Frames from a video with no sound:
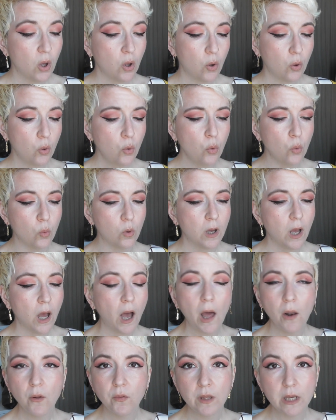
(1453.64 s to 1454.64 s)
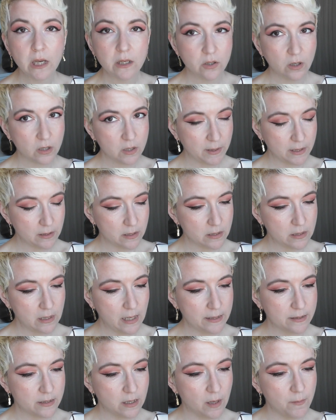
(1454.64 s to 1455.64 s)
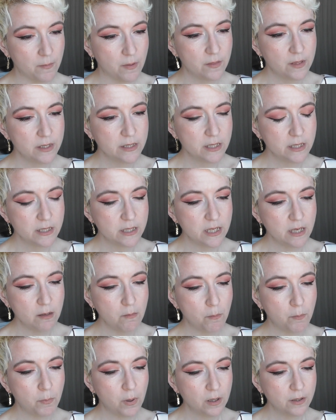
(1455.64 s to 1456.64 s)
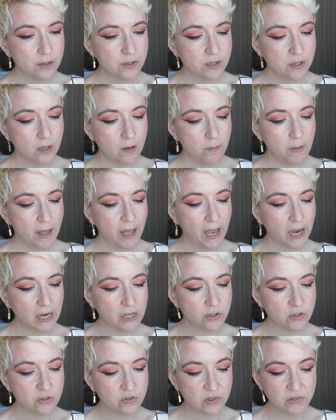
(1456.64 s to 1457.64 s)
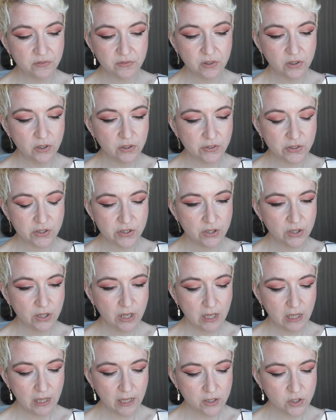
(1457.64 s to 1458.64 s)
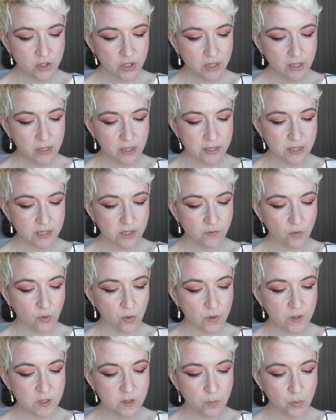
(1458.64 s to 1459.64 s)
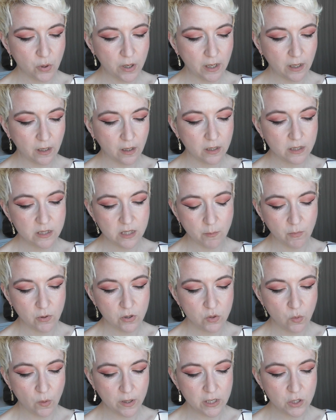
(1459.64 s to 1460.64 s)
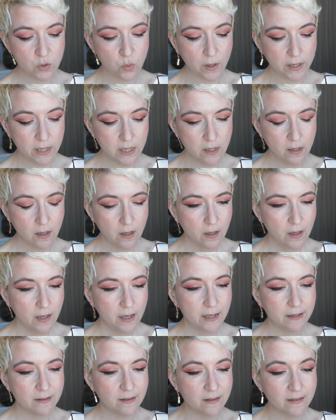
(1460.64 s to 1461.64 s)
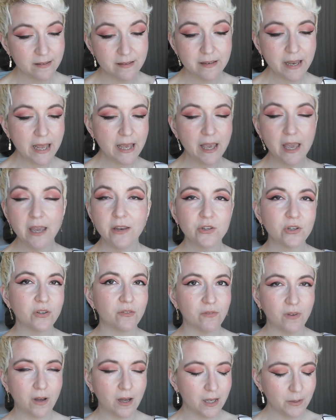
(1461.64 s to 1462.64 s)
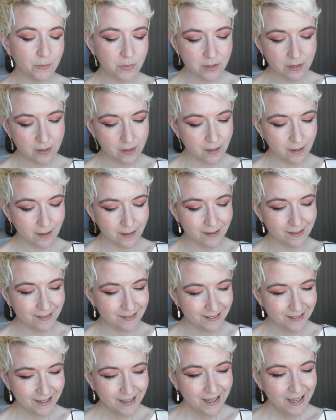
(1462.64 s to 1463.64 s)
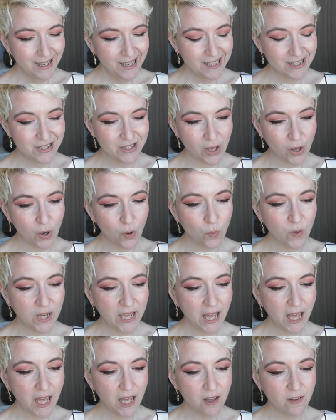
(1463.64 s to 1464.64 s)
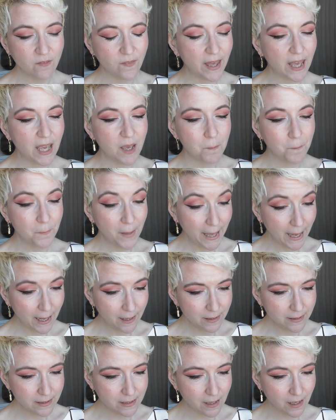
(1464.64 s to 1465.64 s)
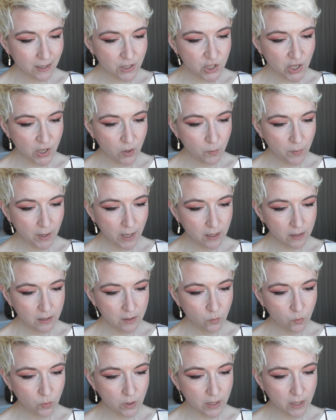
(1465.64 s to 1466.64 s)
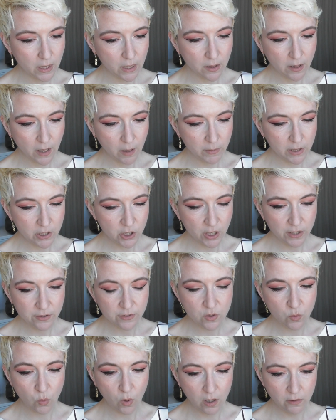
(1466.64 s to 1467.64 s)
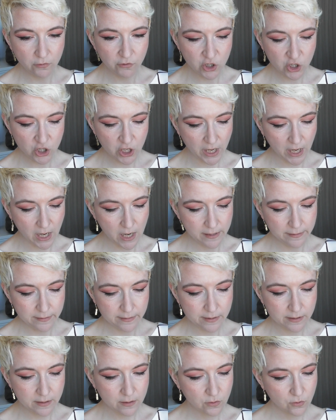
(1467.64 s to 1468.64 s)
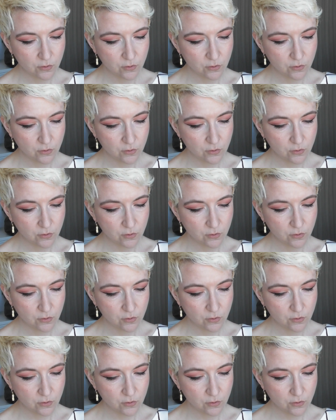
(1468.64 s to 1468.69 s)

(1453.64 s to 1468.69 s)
Ooh, I don't think I talked about this last time. This is the Buxom Extrovert collection. This is for spring, summer 2020. It says staycation vibes. So we have a palette, an eyeshadow palette with how many shades? 12 shades.